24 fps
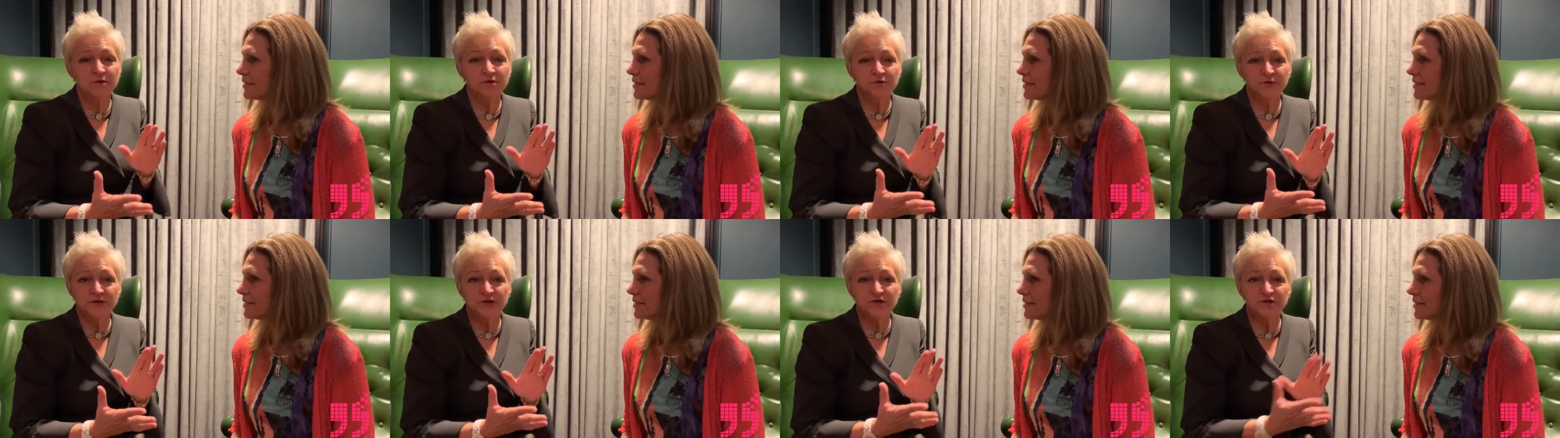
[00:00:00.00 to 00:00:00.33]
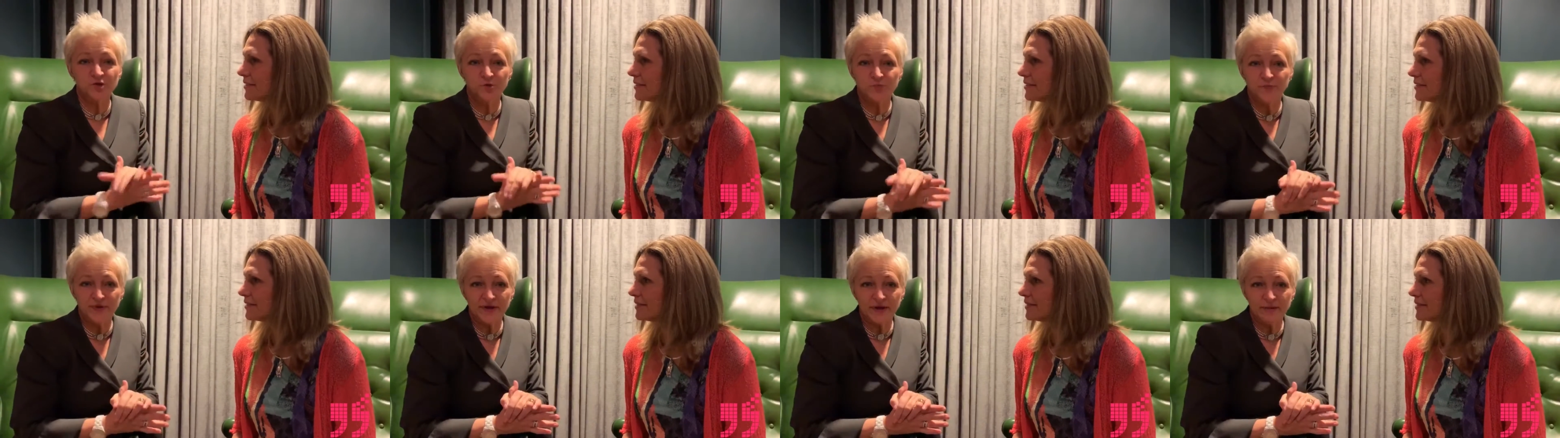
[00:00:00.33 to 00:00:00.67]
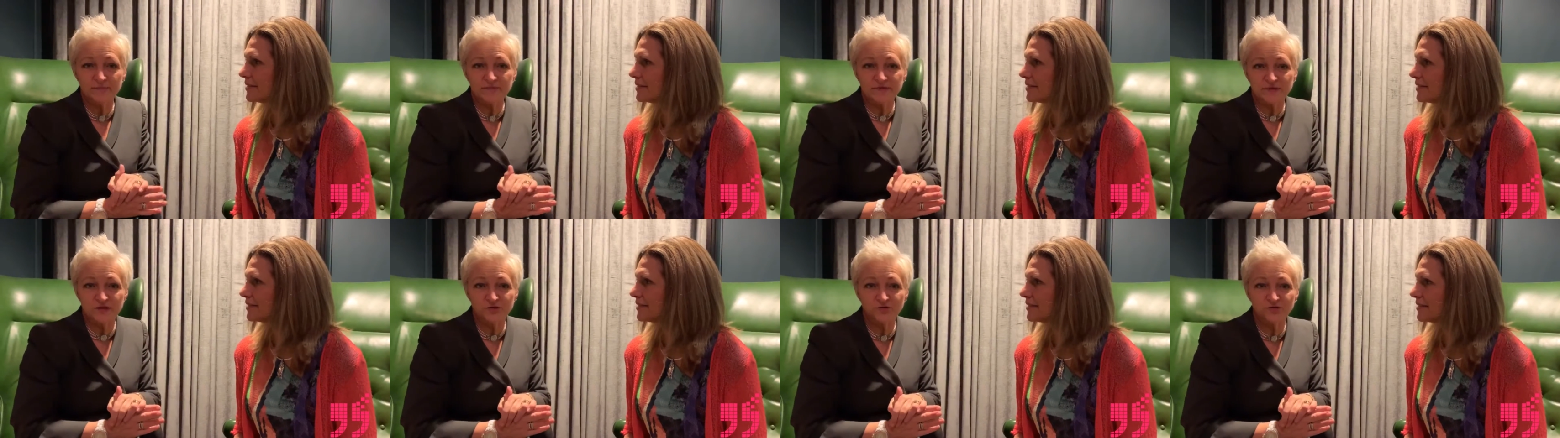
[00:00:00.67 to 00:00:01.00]
Speaker 1: We're doing 2
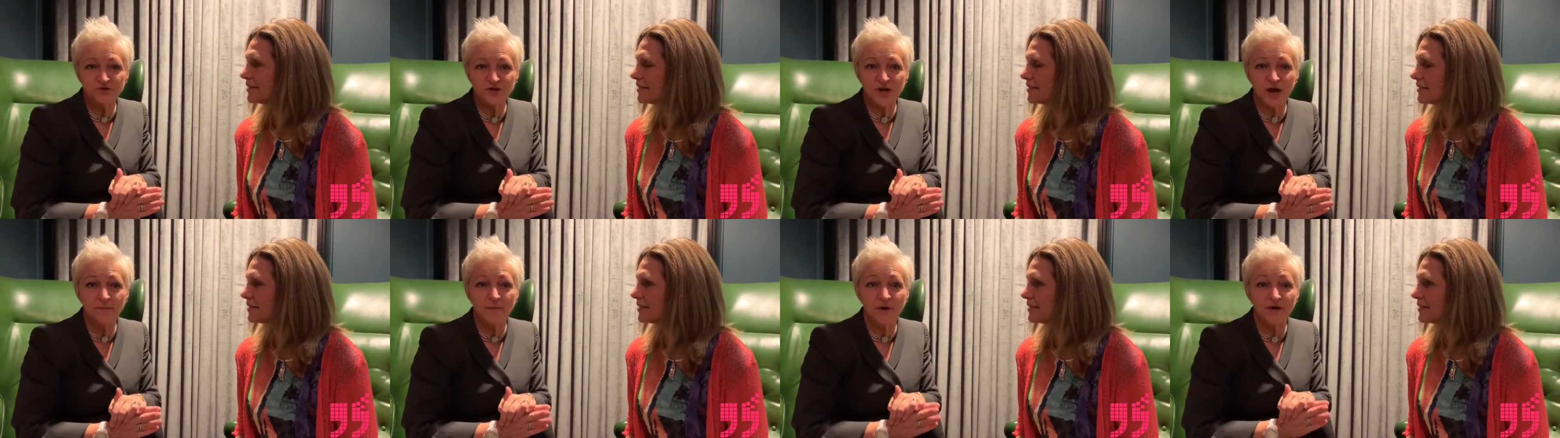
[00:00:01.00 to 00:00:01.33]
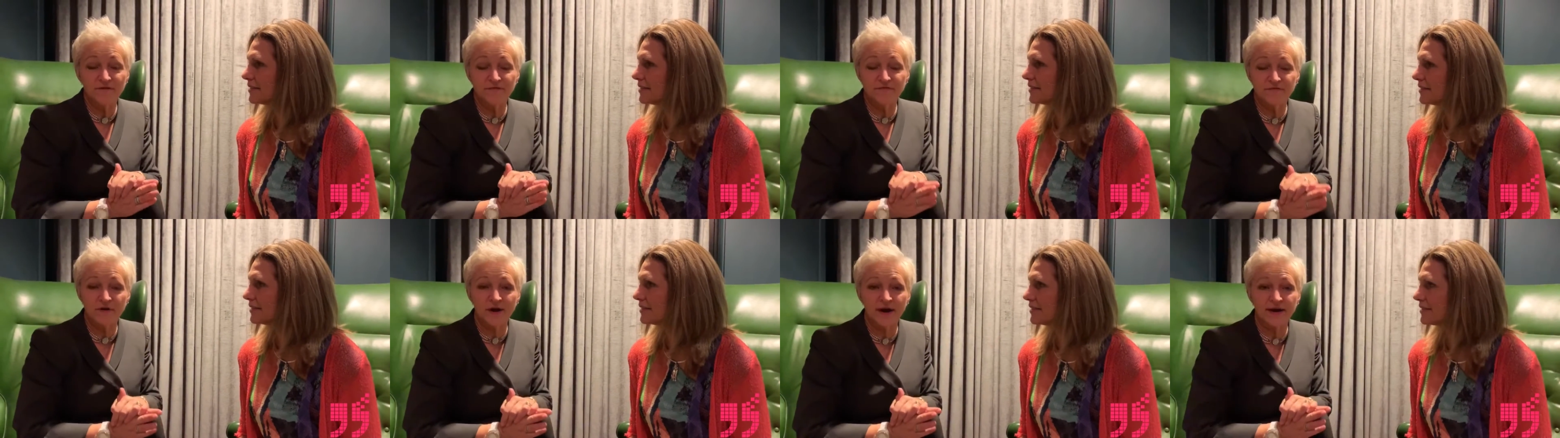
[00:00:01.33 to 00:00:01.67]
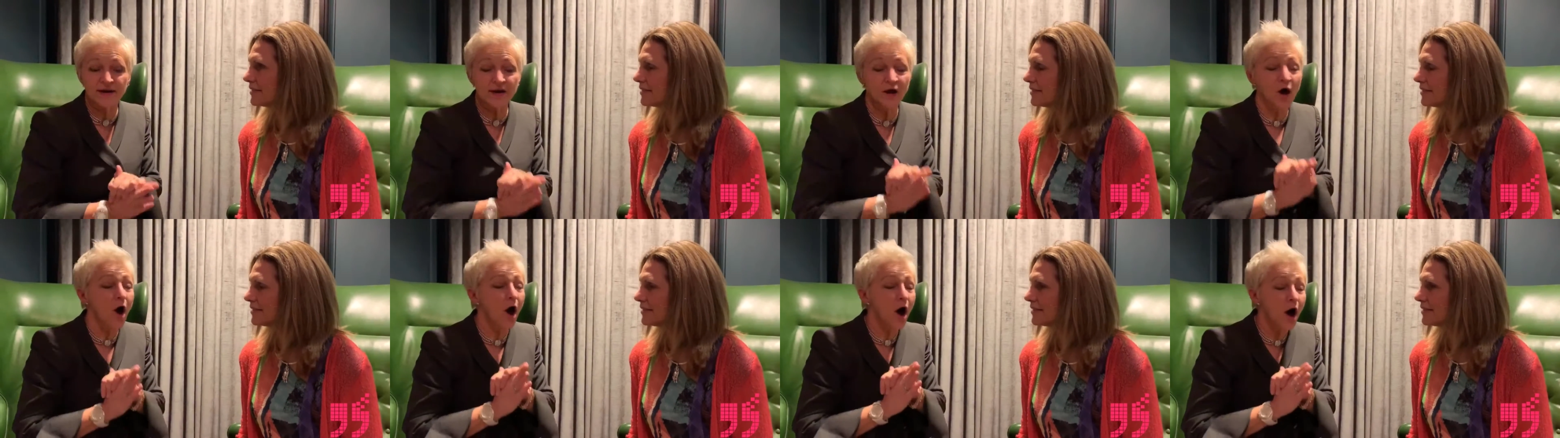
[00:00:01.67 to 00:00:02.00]
p.m. Central Time on
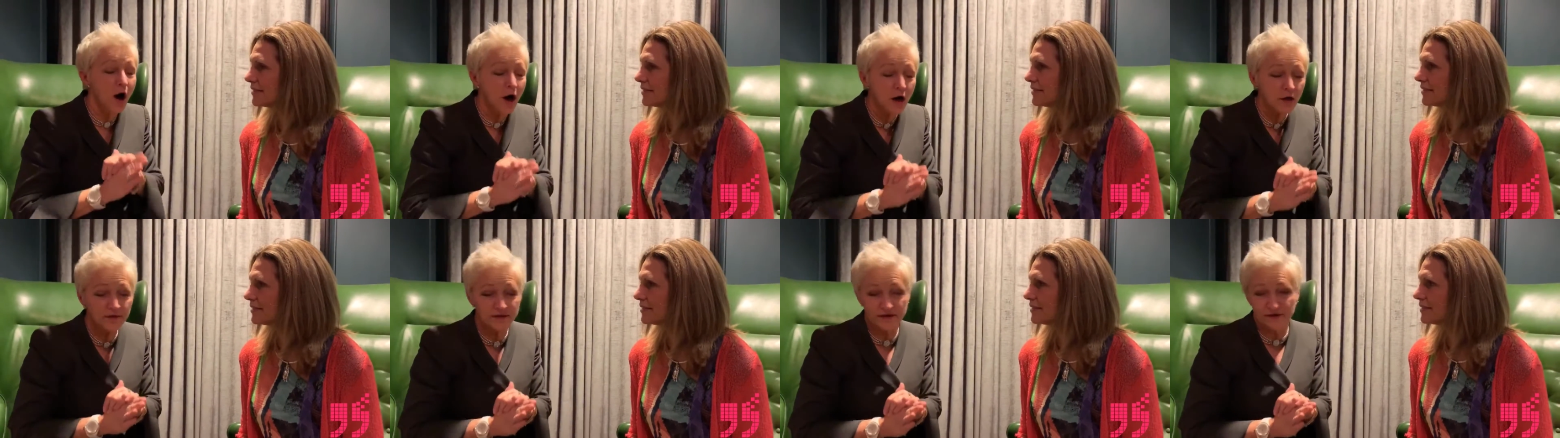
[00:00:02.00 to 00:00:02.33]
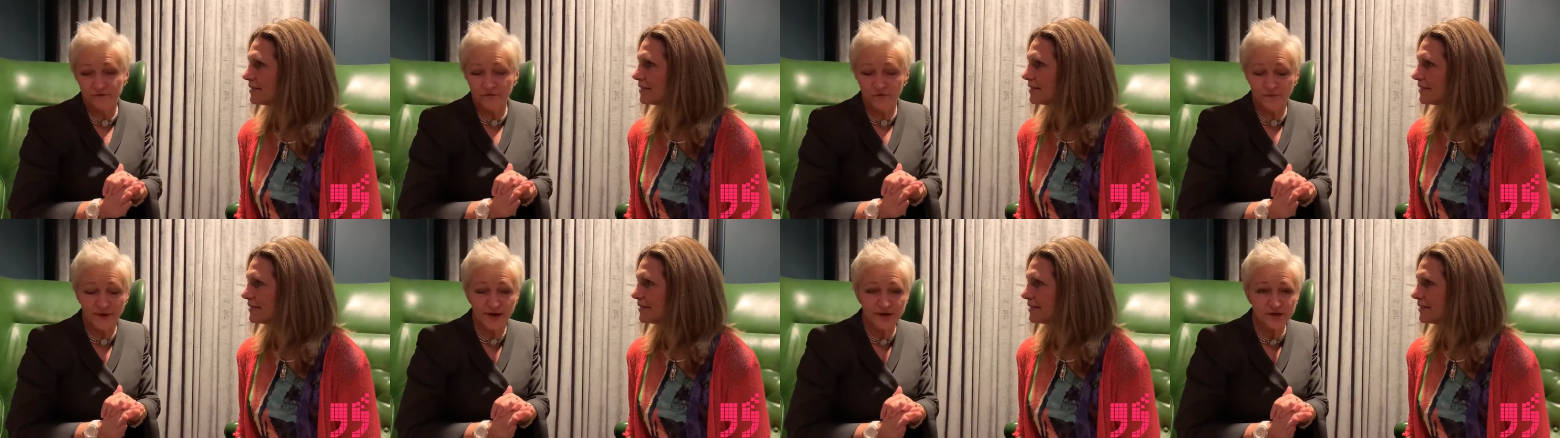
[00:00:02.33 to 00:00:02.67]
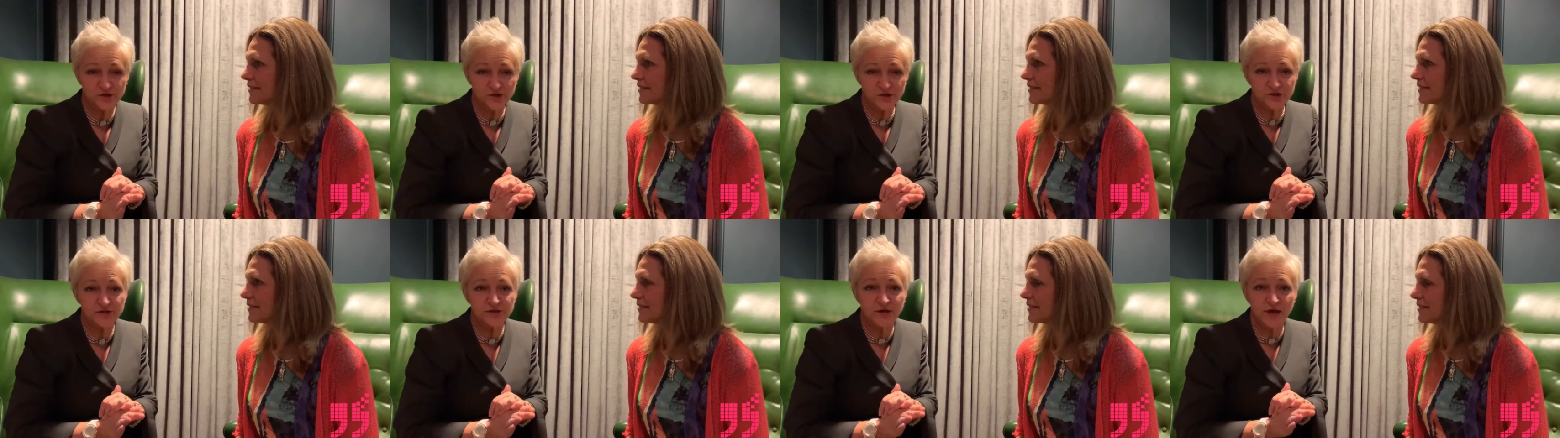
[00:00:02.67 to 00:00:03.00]
Friday. All the
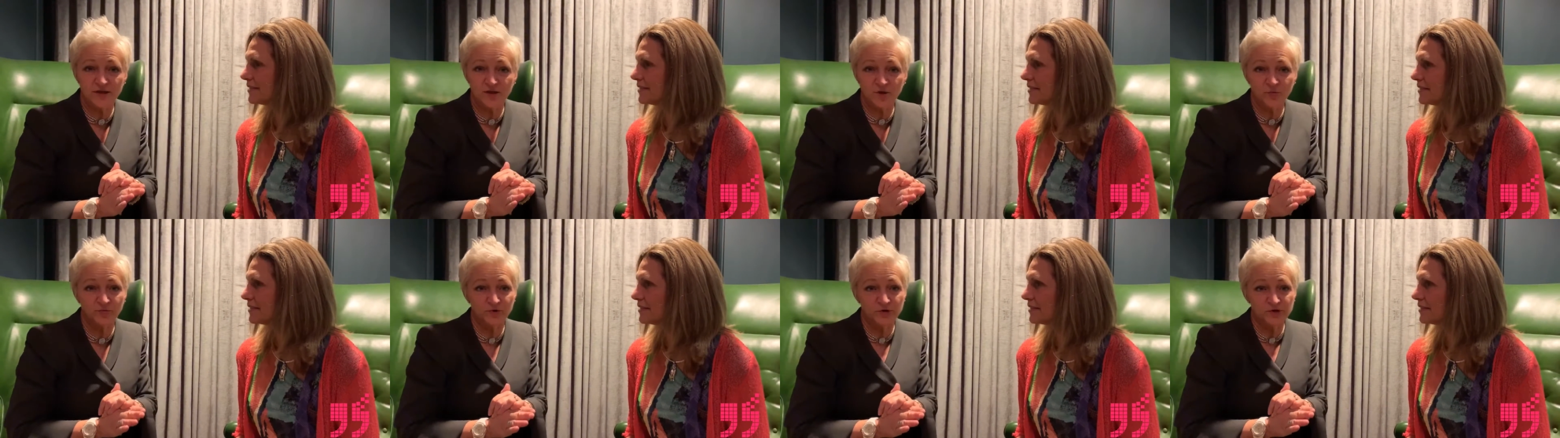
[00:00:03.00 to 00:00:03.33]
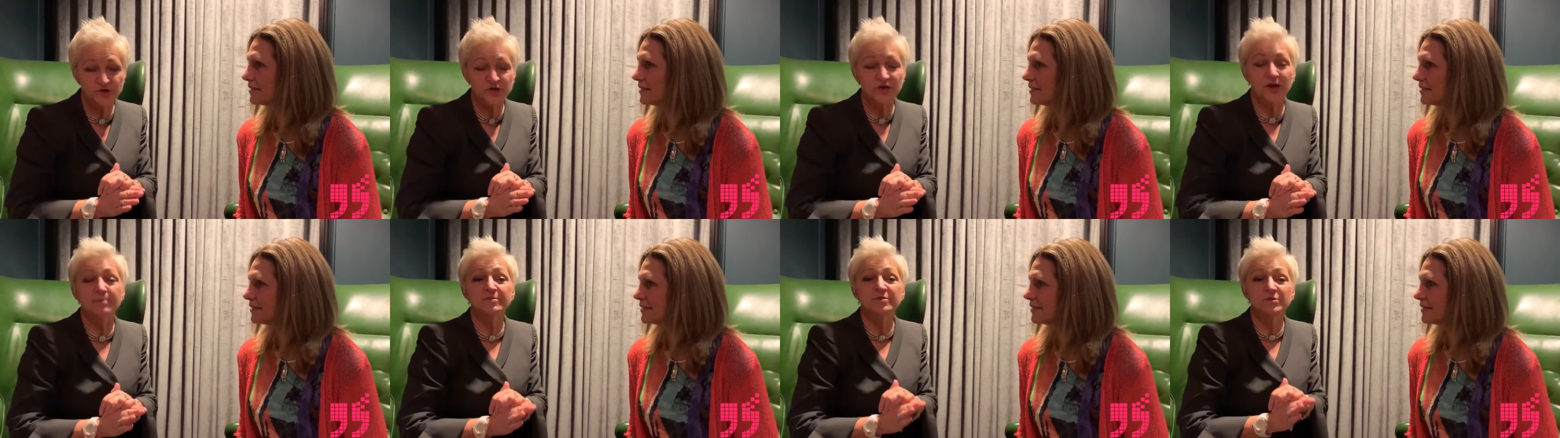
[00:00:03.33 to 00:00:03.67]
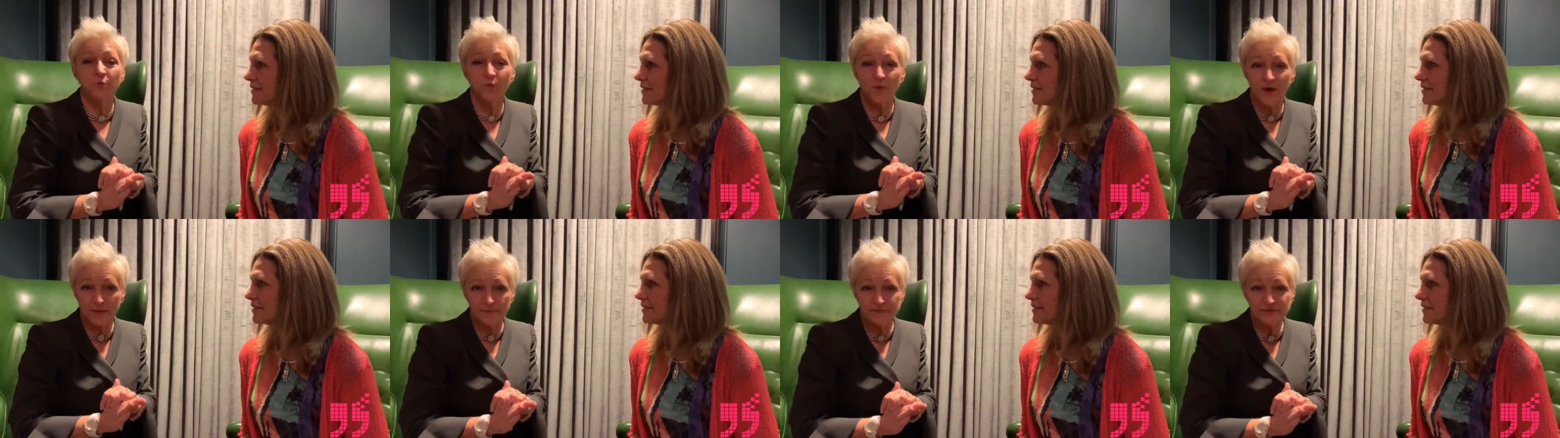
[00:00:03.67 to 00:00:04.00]
information is on the Bridge
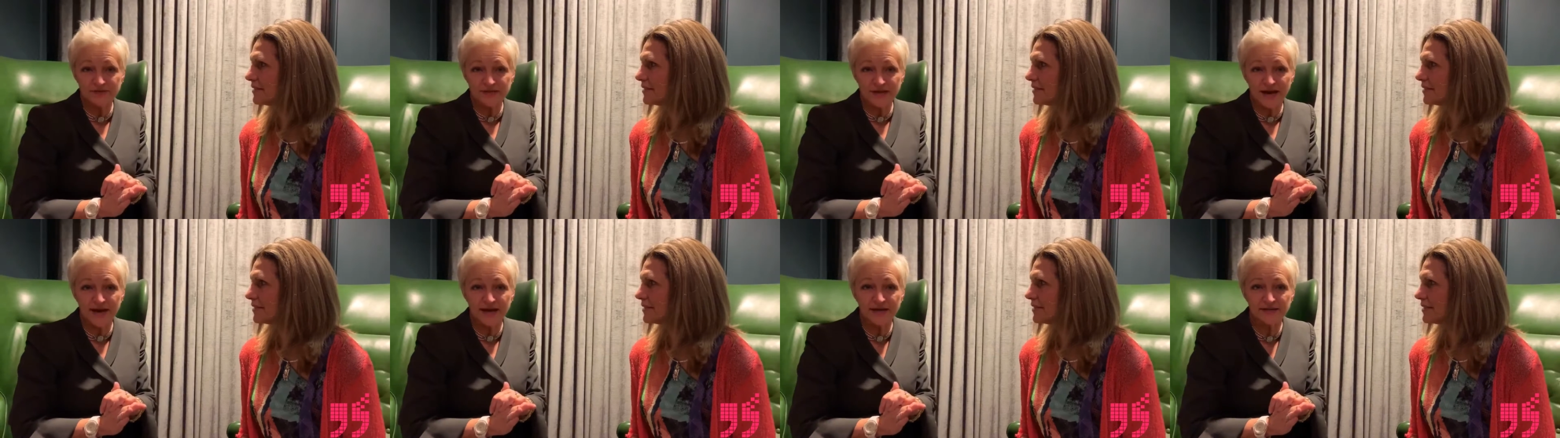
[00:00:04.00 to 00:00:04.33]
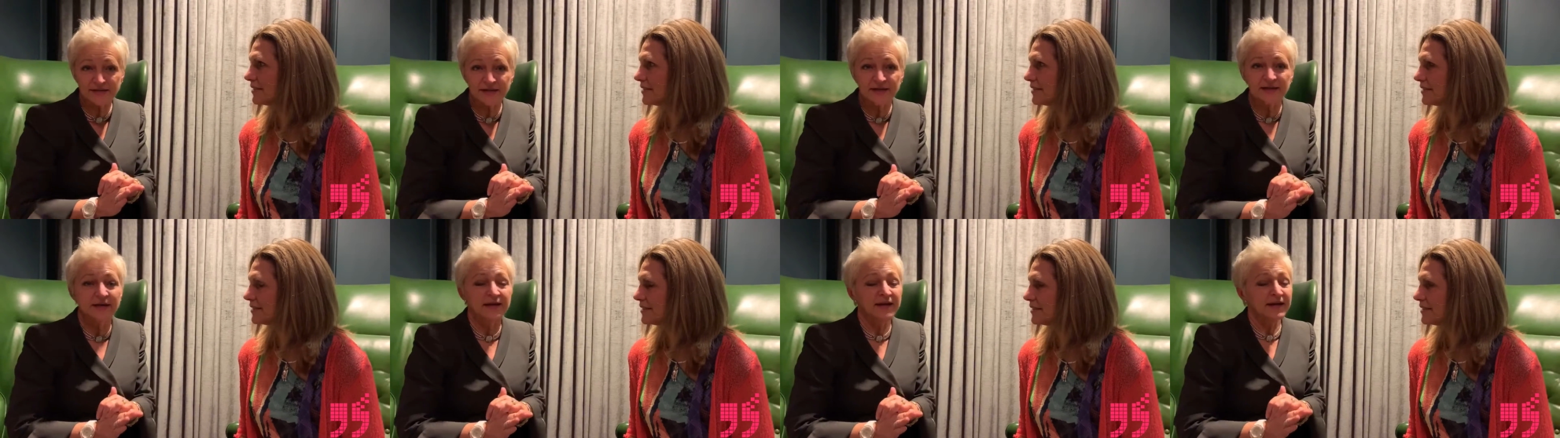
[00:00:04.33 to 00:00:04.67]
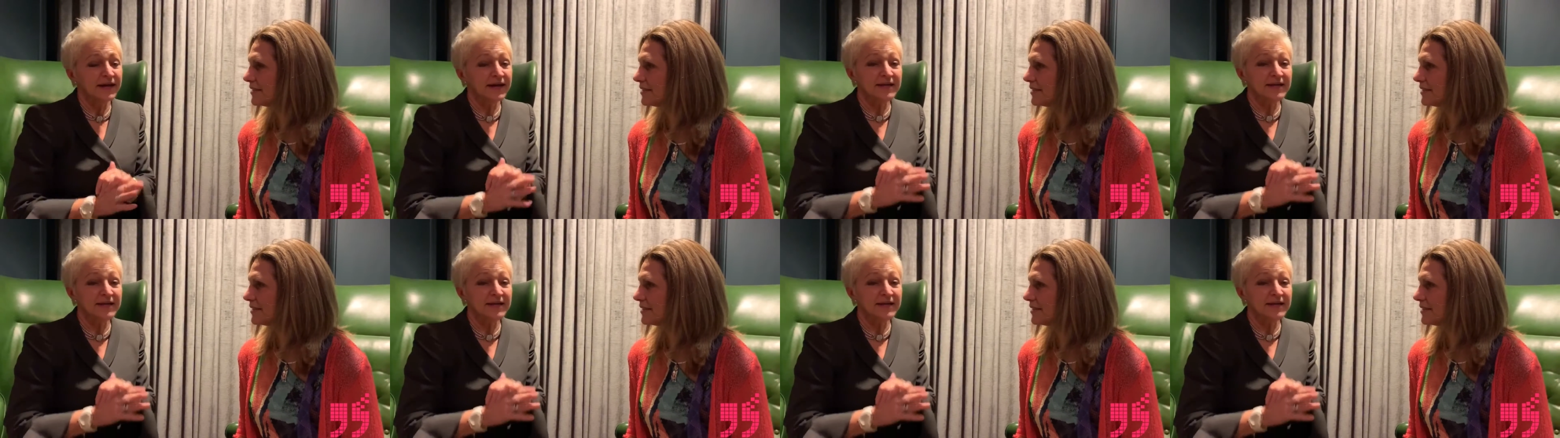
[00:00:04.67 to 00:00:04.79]
Club's website.